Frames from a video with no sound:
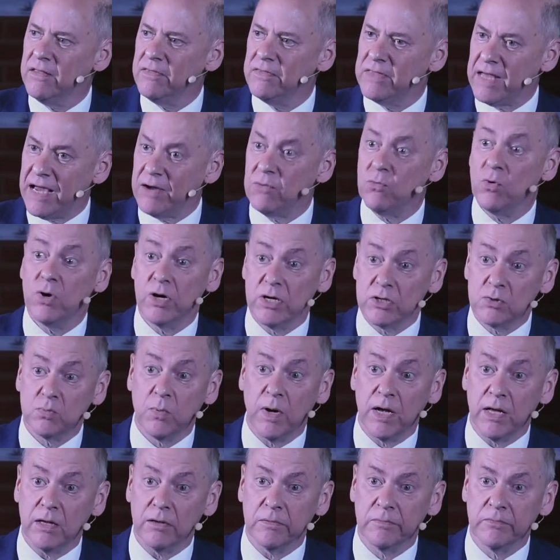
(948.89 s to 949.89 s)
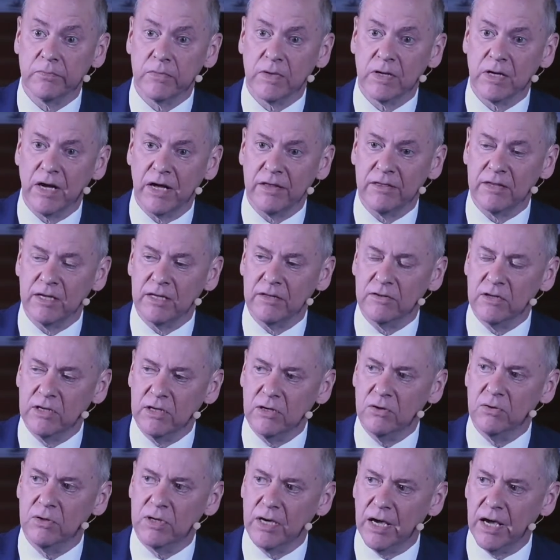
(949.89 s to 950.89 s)
That works well. I think
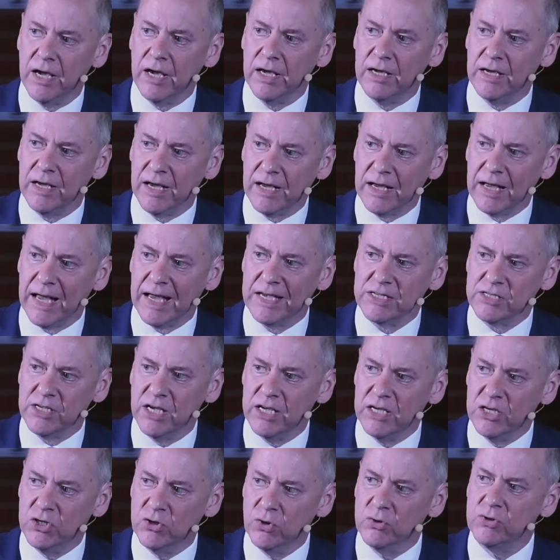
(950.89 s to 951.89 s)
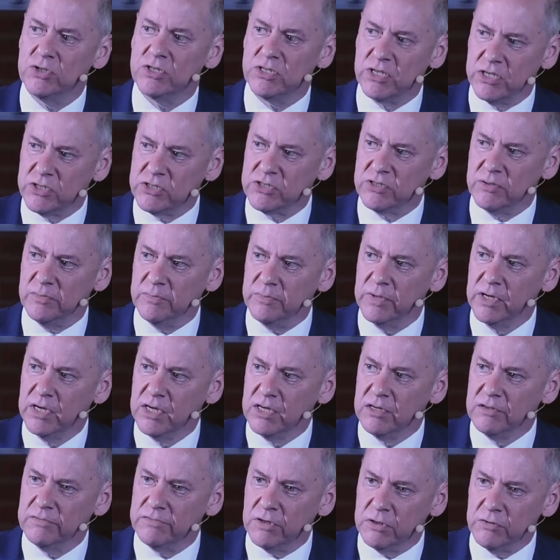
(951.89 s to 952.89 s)
the UK has a good system
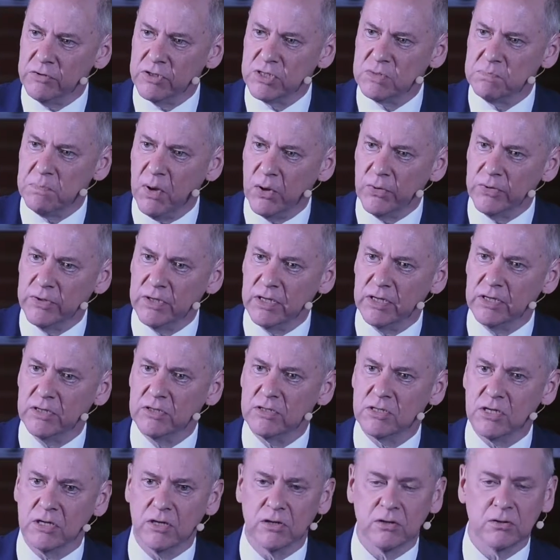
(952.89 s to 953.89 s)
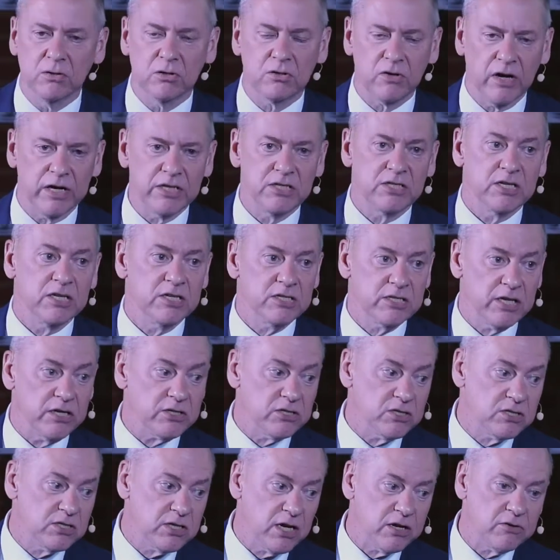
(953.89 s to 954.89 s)
for responding to crises such
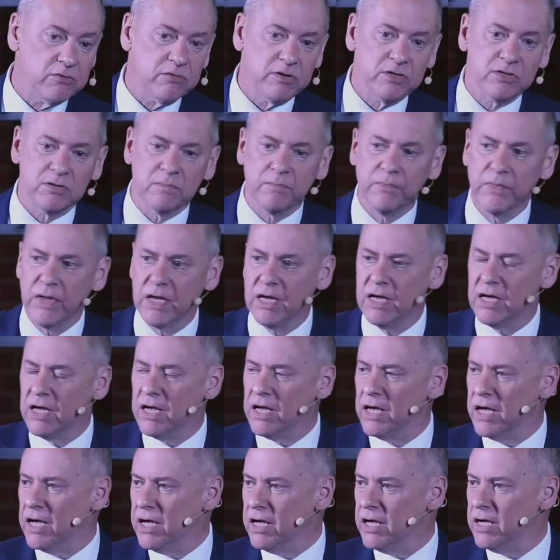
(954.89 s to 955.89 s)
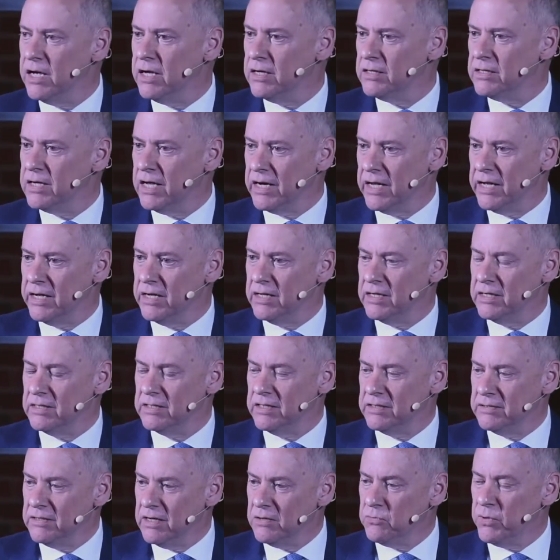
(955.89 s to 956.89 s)
as terrorism,
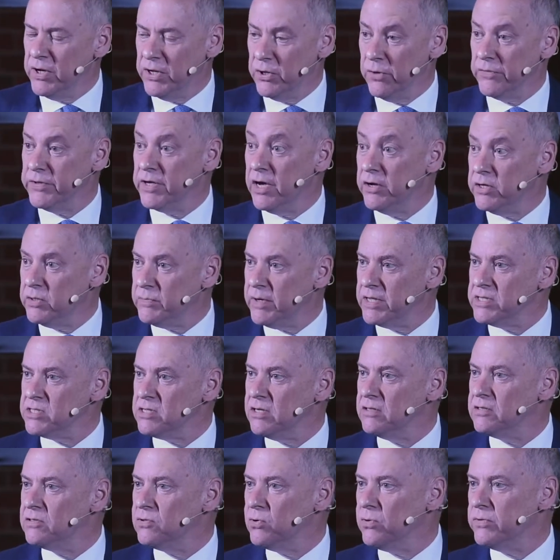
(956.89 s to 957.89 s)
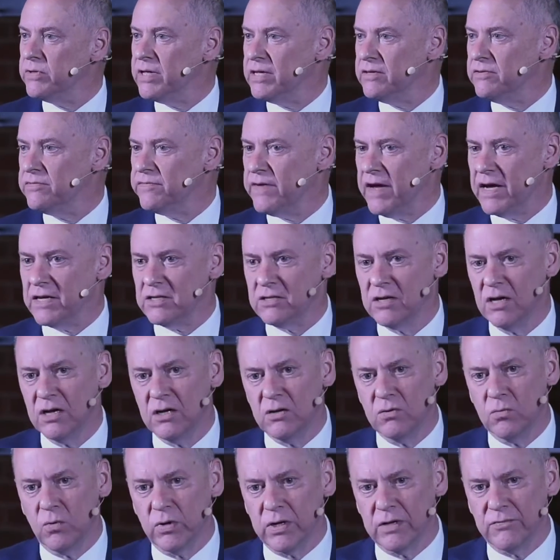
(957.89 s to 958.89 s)
and we're not the only ones. I thought, in fact,
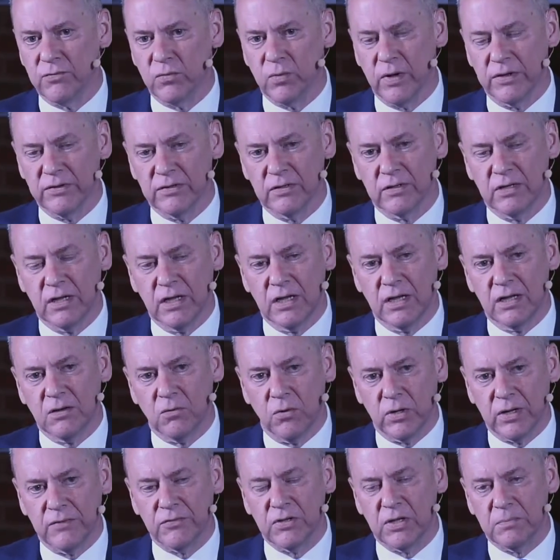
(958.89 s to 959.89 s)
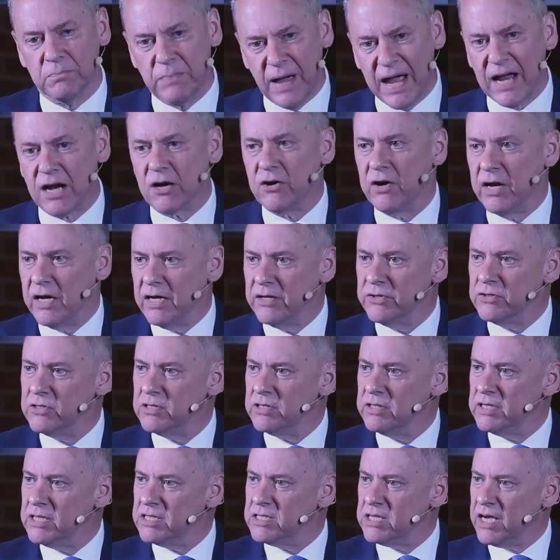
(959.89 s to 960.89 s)
whatever the background to
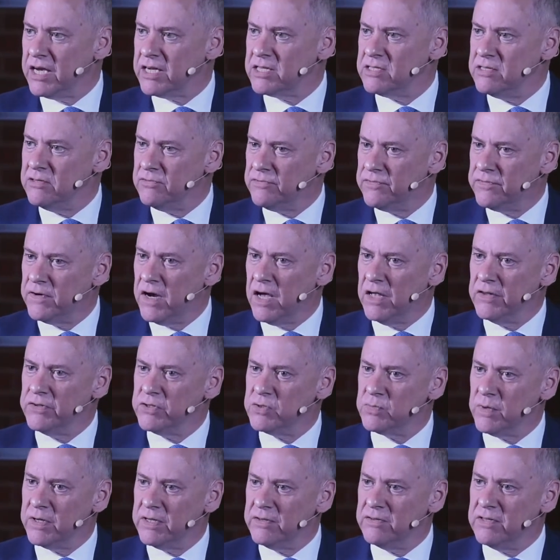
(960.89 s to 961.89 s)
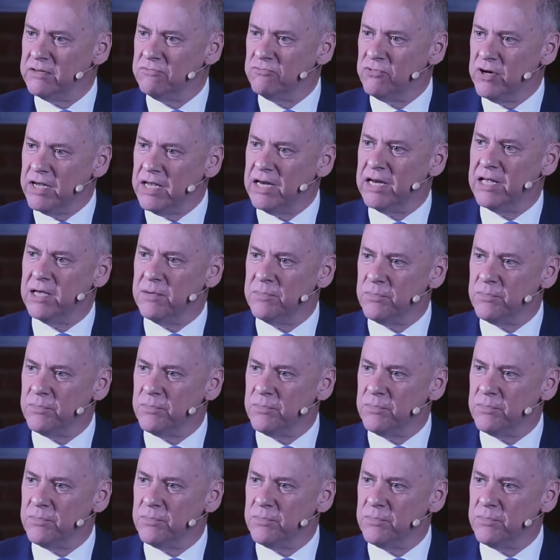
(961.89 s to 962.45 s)
the attacks in France, one of the really